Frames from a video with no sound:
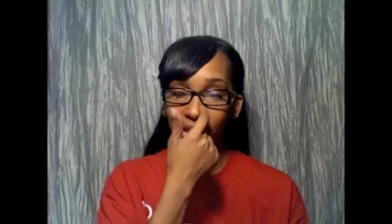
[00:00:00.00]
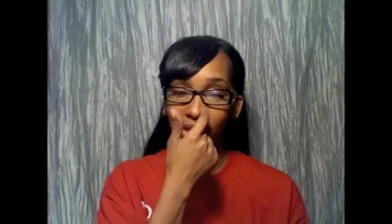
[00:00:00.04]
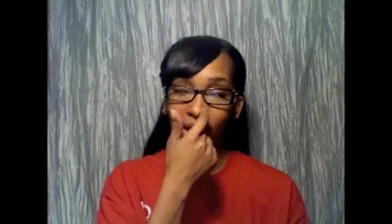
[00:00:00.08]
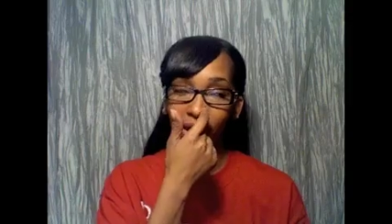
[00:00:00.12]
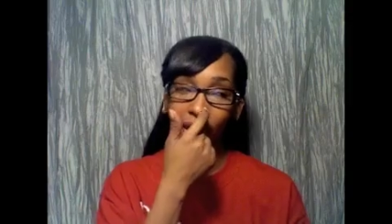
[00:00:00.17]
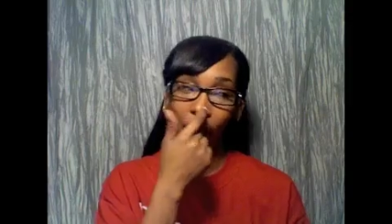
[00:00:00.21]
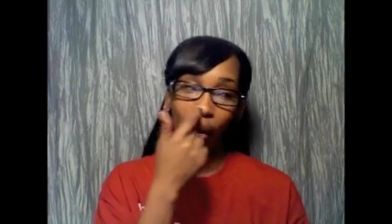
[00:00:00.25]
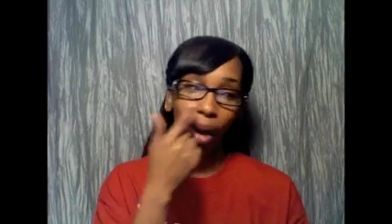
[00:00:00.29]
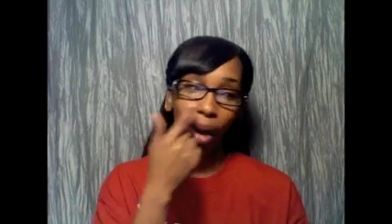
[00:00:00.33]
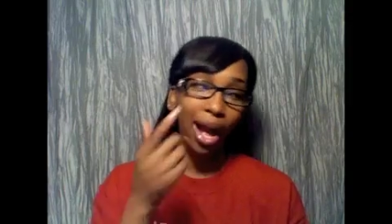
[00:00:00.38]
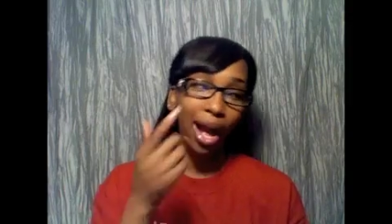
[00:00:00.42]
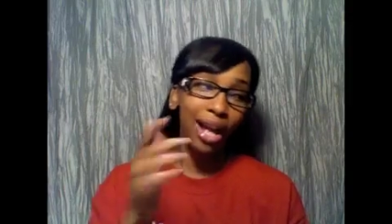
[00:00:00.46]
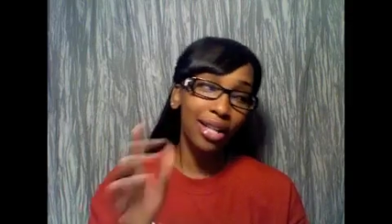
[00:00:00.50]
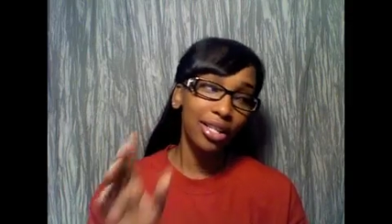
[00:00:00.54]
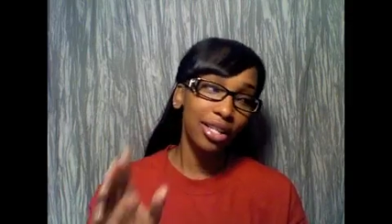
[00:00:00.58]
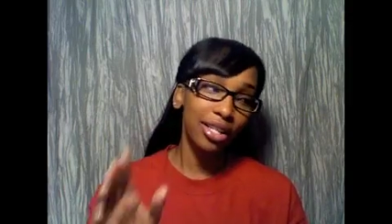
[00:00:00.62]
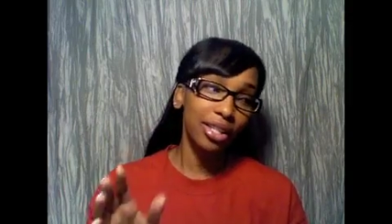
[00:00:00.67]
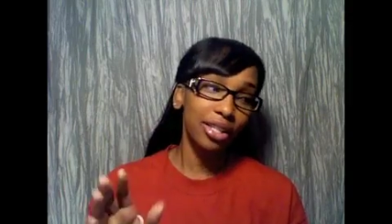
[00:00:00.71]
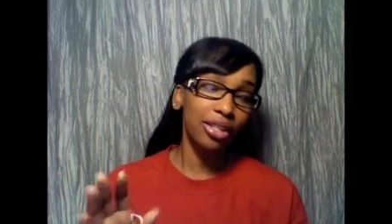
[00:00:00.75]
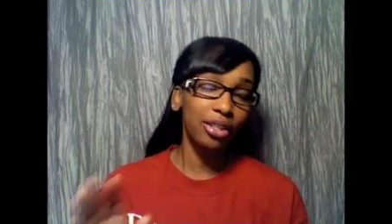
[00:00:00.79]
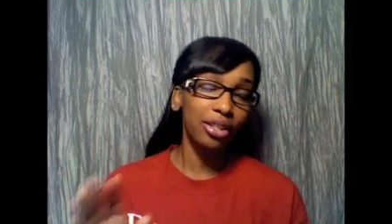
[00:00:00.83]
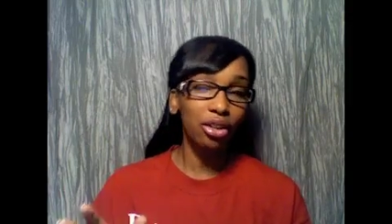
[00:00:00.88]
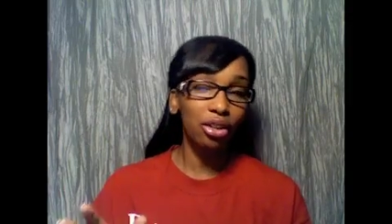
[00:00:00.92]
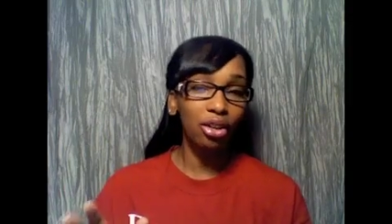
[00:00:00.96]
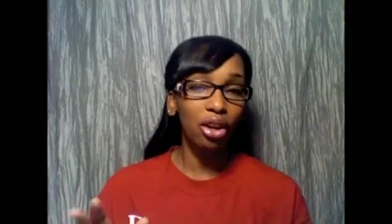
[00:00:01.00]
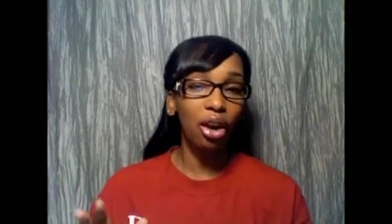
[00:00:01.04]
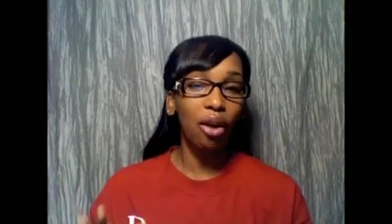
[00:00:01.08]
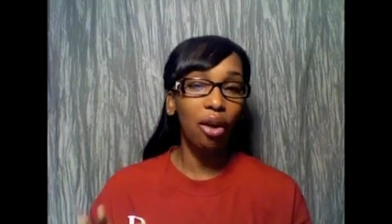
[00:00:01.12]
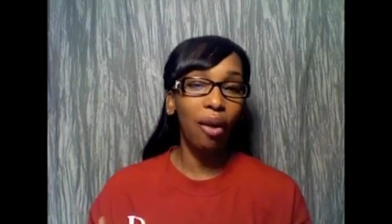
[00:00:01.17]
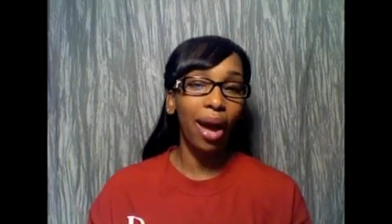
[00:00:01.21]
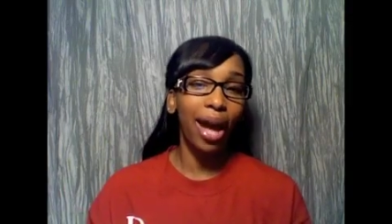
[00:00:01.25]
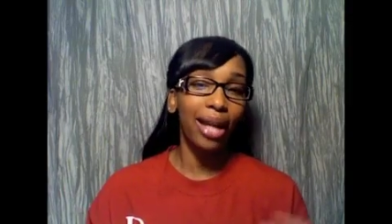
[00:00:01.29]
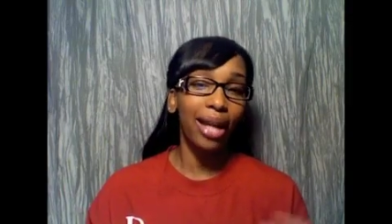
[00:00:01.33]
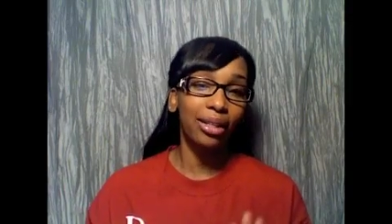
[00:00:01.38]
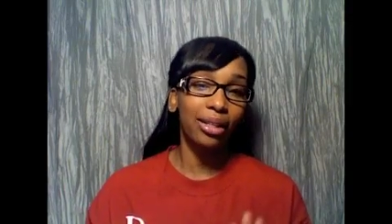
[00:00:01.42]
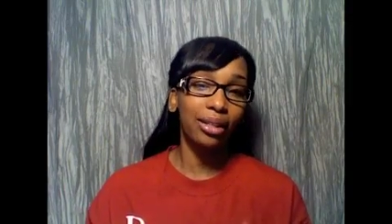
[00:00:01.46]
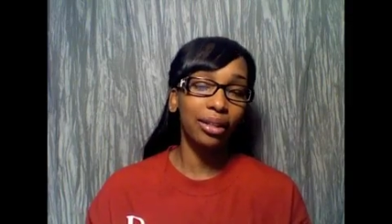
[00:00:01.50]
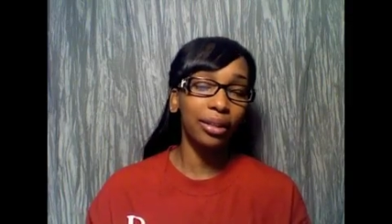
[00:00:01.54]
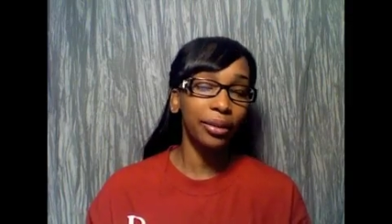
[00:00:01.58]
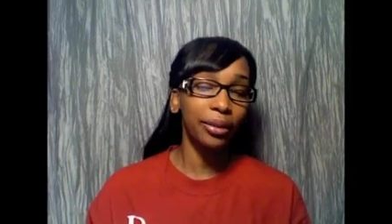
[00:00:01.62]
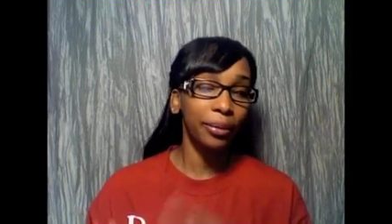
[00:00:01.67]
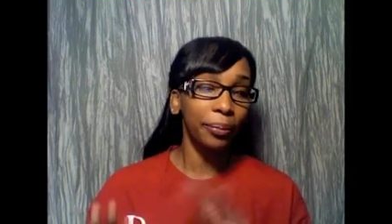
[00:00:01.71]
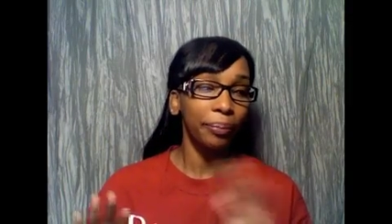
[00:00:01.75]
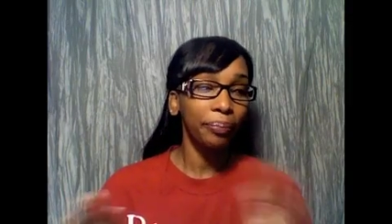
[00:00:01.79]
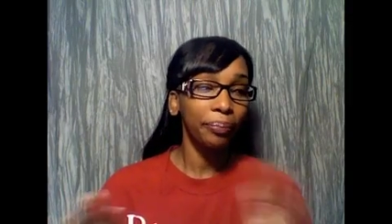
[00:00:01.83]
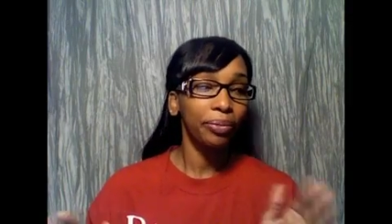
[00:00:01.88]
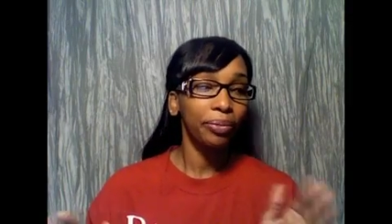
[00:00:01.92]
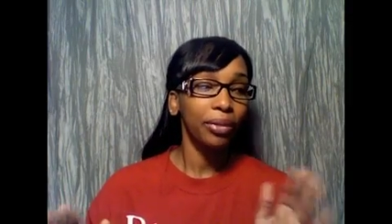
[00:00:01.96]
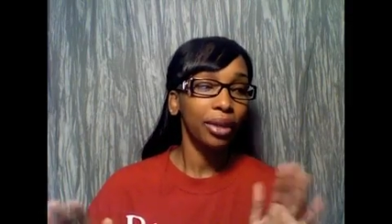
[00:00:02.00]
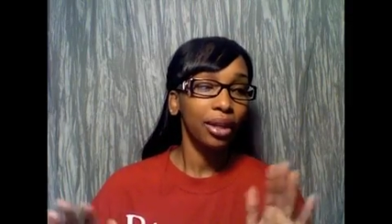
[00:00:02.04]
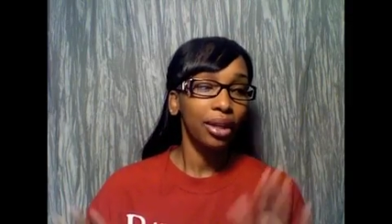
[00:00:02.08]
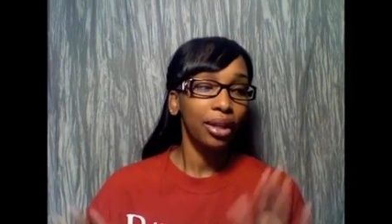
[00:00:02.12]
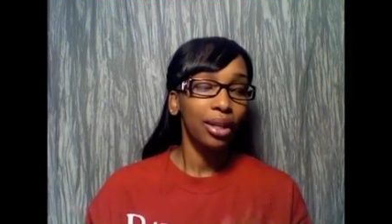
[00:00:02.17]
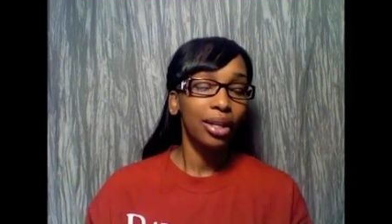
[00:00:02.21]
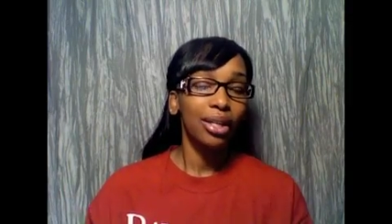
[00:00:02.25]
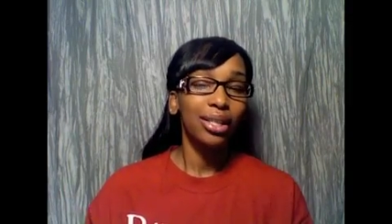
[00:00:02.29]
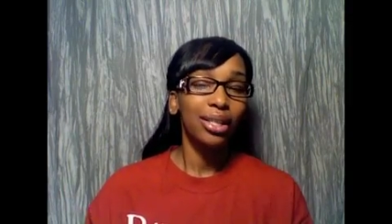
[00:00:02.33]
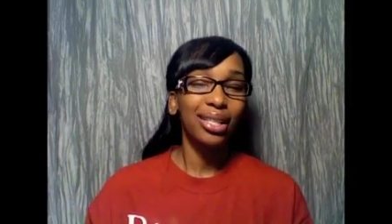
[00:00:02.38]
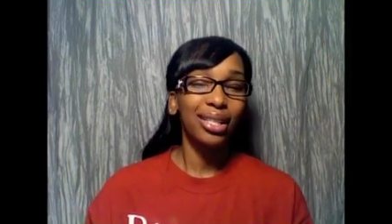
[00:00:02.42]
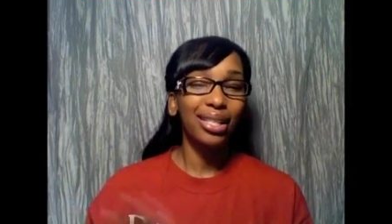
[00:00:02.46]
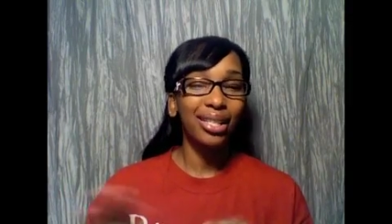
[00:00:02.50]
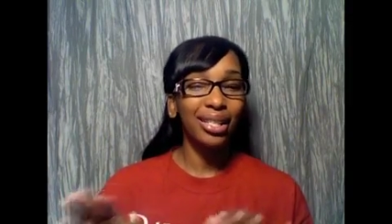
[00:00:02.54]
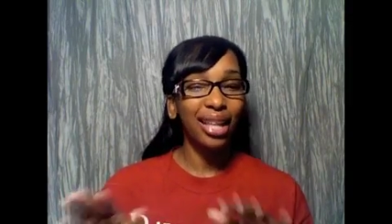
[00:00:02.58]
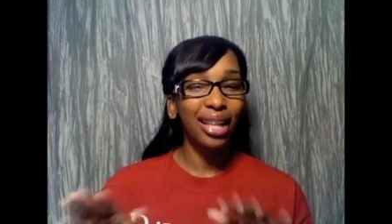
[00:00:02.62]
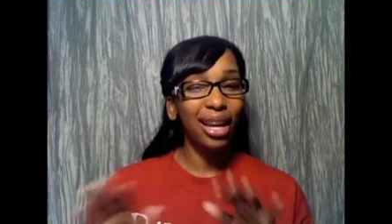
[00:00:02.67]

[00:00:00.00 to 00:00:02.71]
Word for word: So I just, you know, I had to just